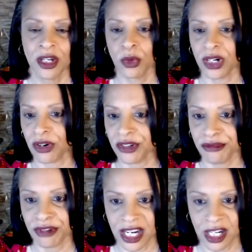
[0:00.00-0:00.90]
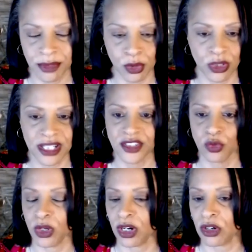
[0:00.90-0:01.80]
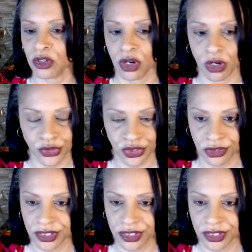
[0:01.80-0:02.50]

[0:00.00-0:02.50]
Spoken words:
what our environment was, what our culture